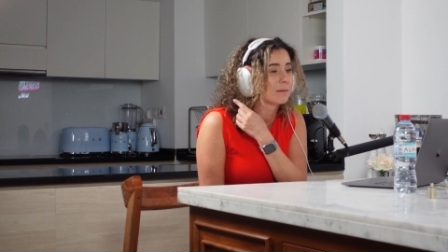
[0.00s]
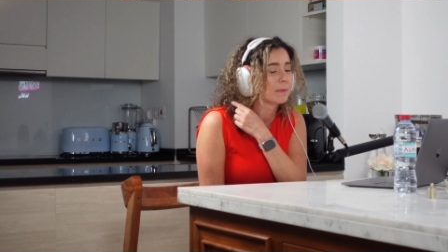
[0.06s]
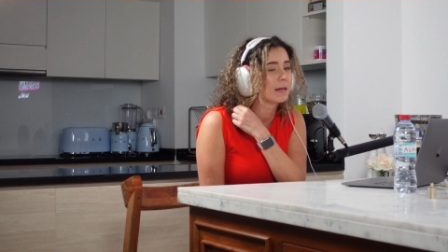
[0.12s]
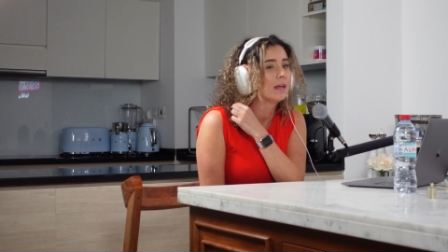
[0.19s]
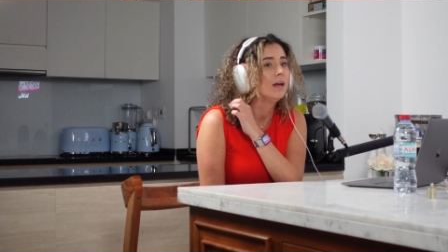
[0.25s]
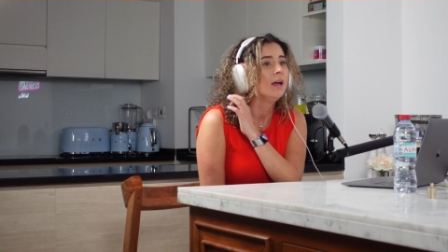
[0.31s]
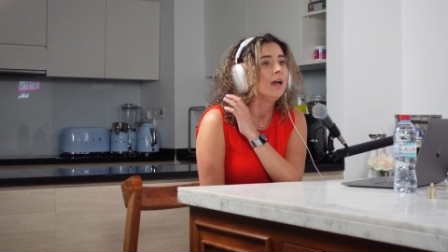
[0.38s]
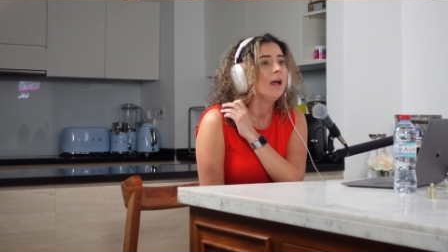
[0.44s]
I
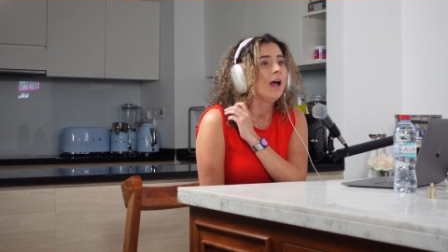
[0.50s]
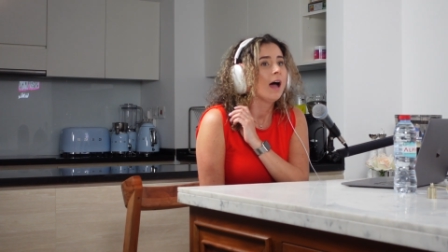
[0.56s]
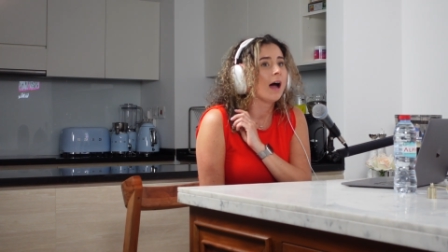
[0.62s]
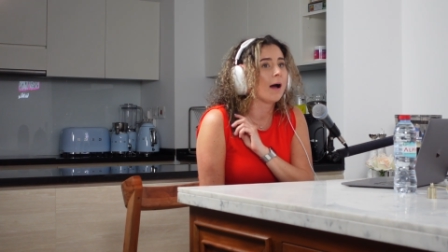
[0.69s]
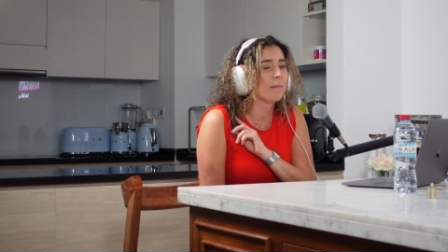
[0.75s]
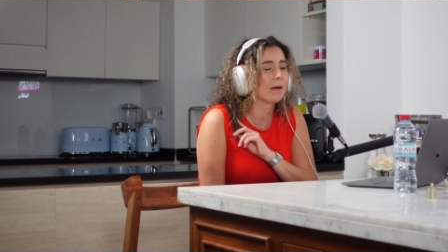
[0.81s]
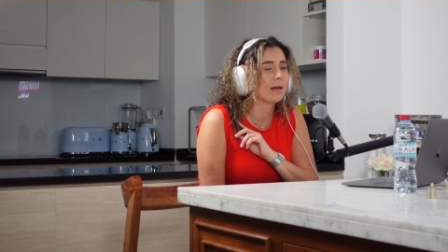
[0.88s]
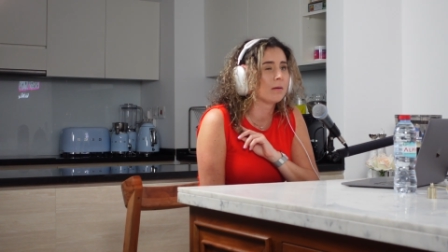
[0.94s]
mean,
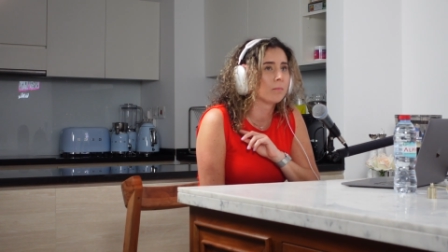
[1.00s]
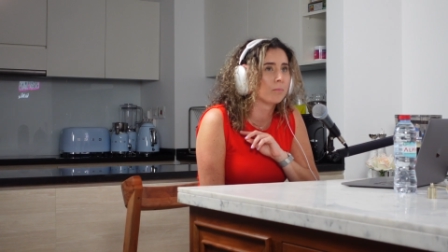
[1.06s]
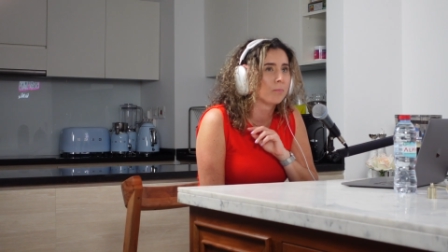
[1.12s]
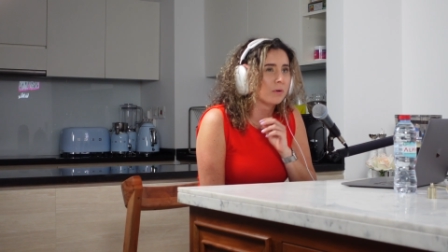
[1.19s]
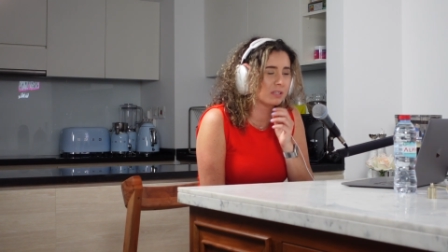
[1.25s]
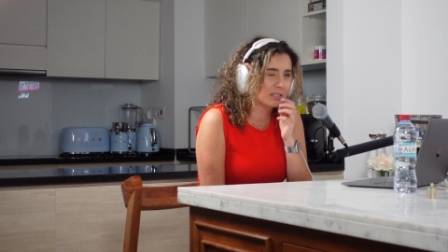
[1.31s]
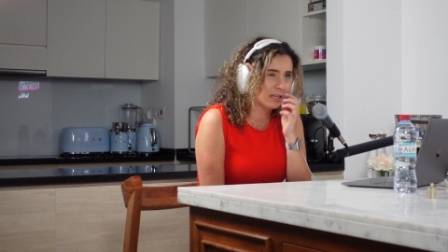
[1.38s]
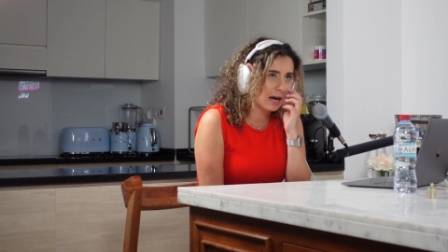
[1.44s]
I mean,
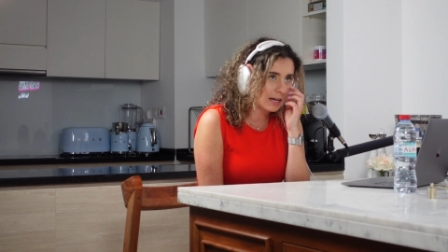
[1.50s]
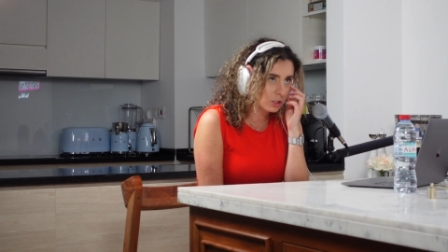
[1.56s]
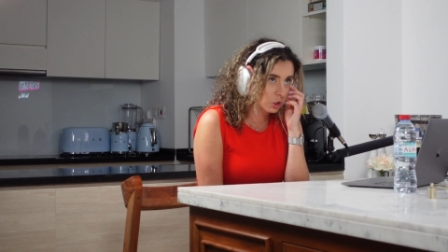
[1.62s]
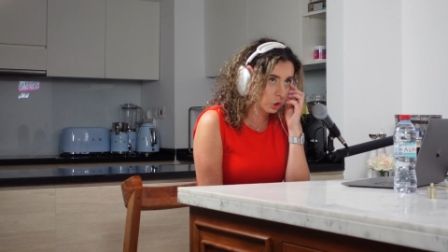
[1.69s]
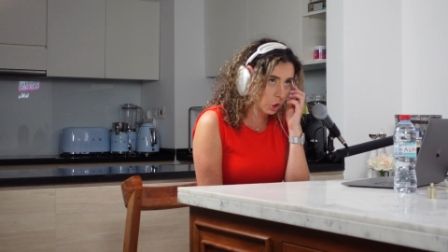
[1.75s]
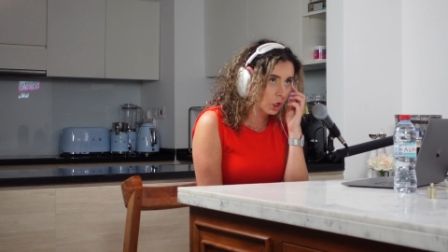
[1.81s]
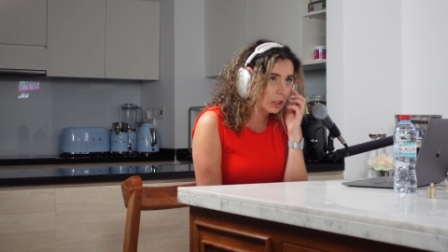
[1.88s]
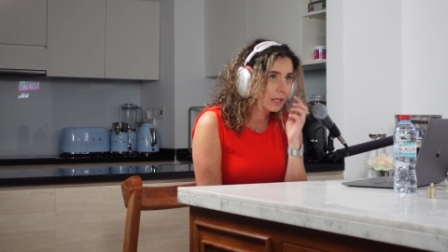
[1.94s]
besides
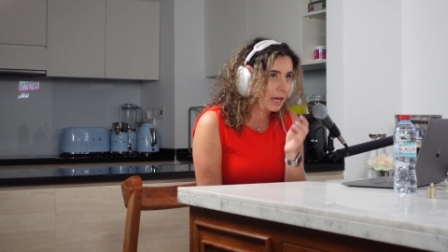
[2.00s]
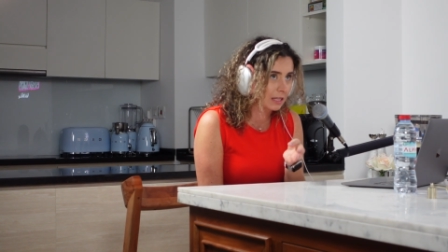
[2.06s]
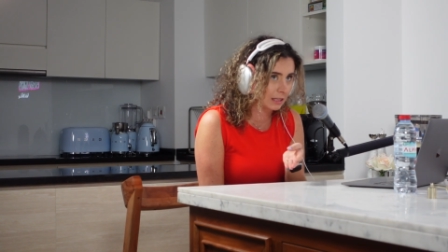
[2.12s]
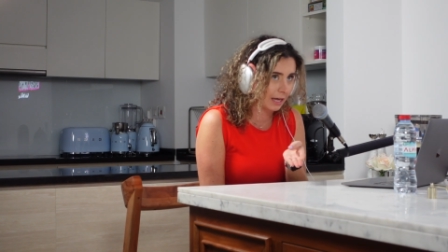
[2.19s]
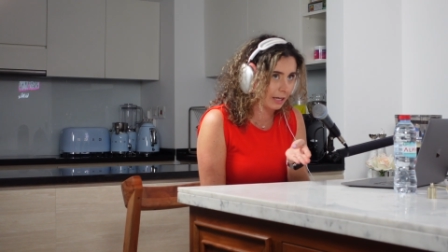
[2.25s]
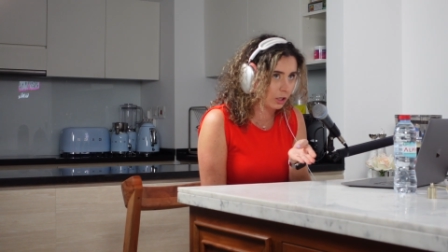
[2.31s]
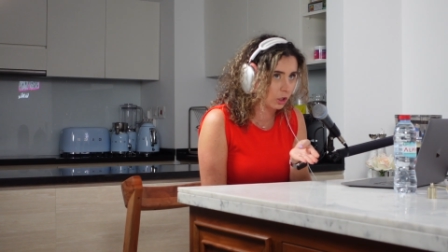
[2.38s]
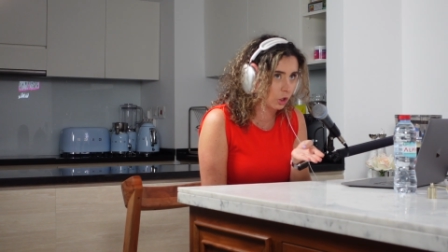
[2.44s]
looking
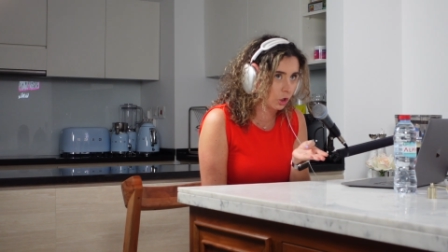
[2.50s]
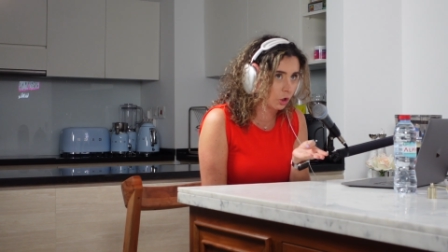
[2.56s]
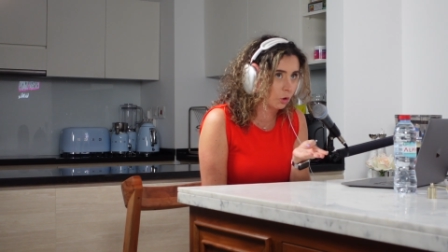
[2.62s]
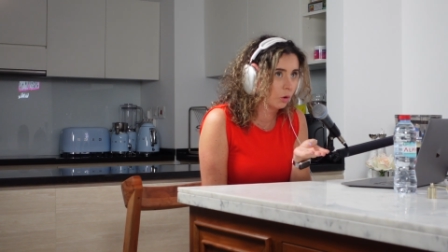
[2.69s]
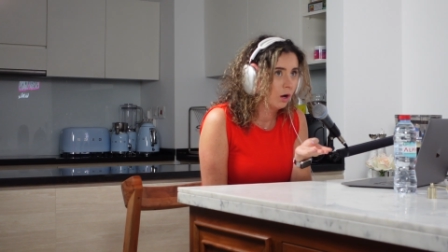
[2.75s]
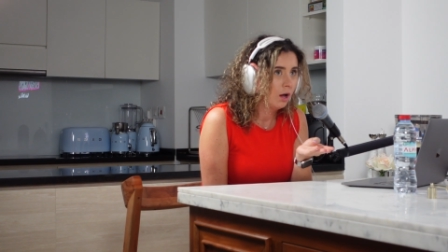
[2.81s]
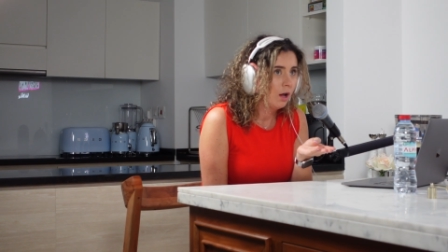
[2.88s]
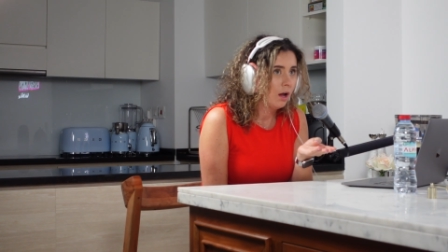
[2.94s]
like you,
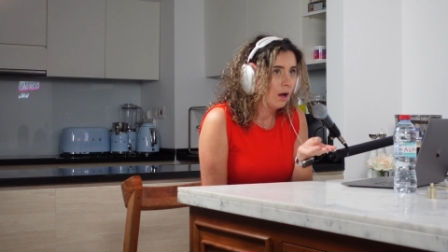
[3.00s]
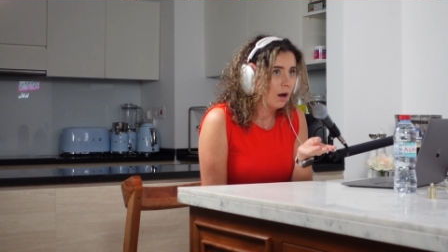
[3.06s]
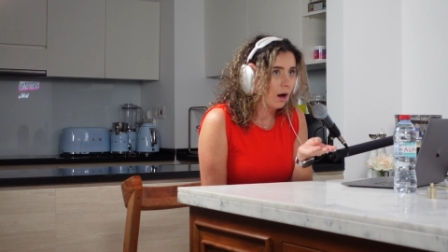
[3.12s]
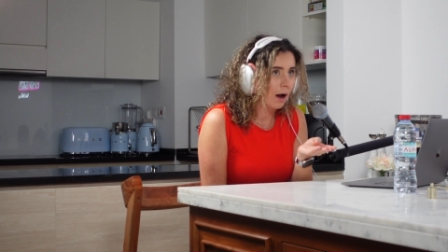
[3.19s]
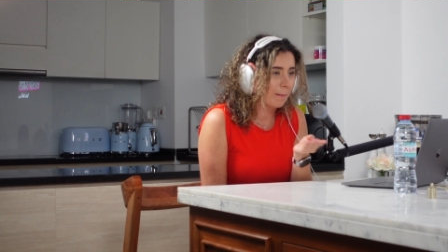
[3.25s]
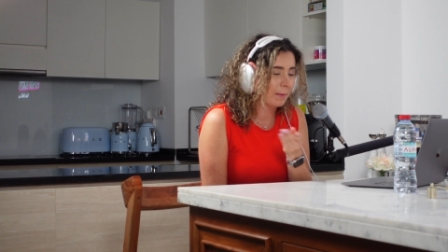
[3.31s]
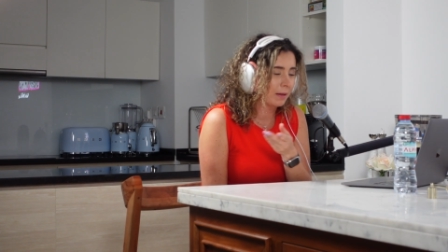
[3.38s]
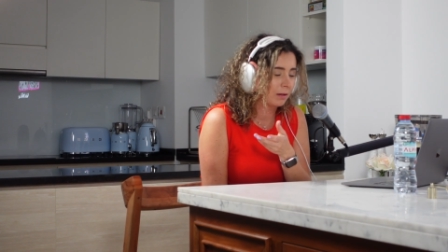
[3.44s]

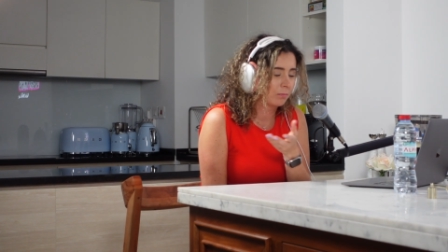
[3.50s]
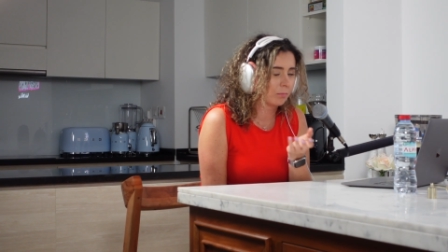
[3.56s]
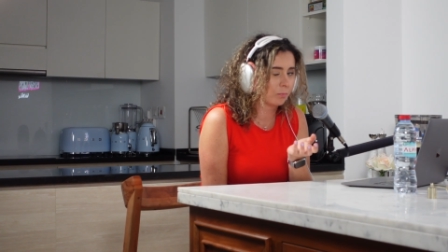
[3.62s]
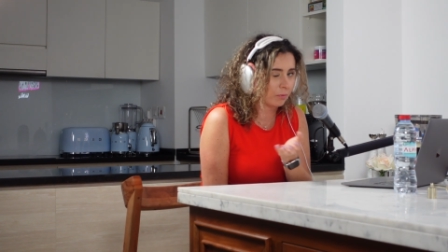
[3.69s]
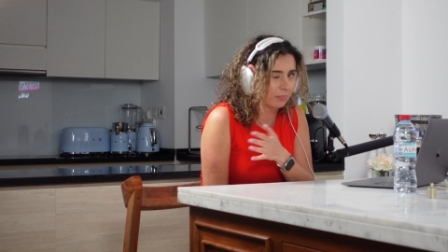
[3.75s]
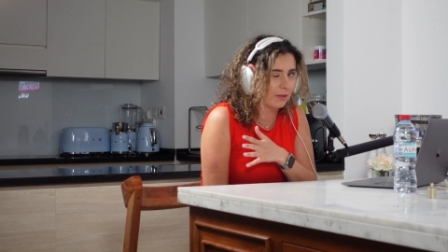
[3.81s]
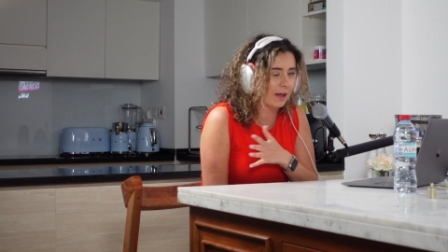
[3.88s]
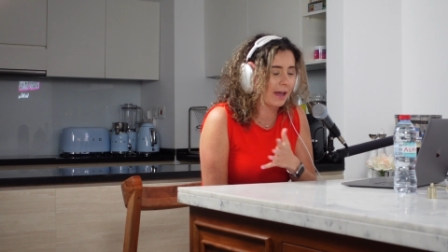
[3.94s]
I mean,
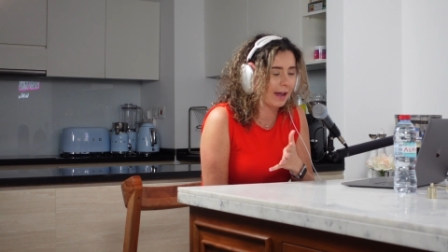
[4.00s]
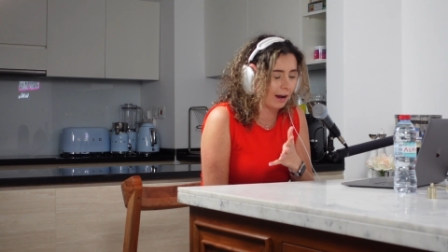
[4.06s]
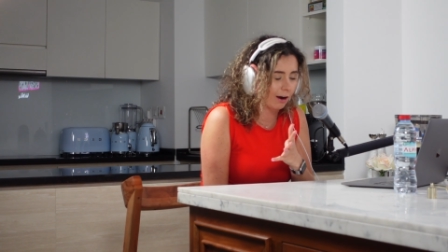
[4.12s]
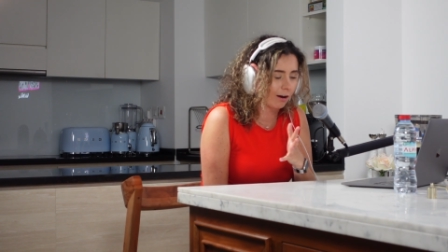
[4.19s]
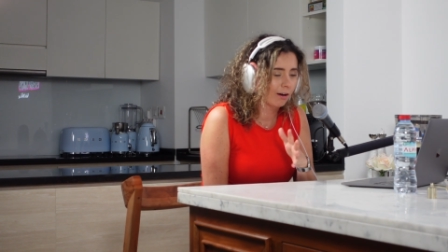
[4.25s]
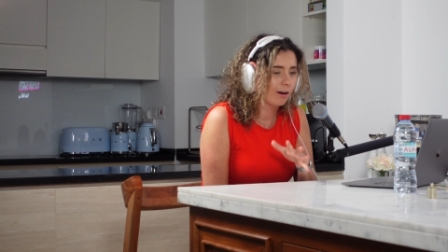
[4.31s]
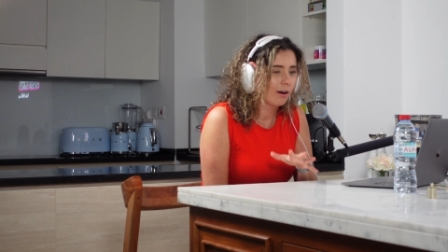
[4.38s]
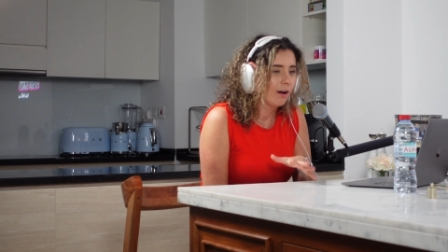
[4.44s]
with the hair,